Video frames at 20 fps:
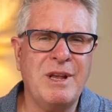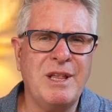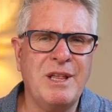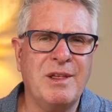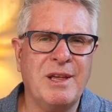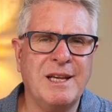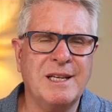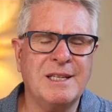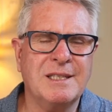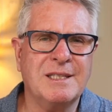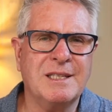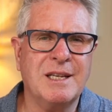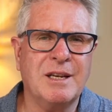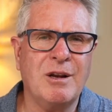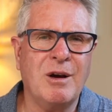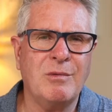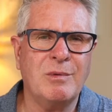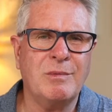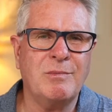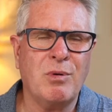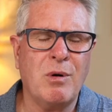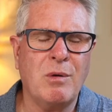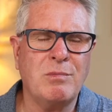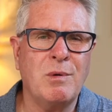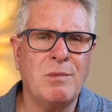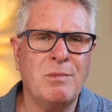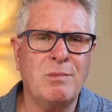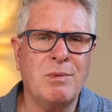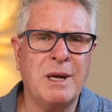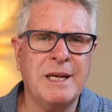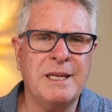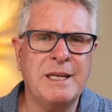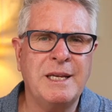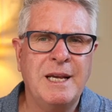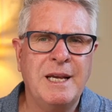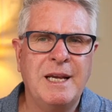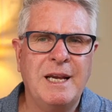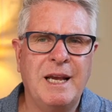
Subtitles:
things that I would probably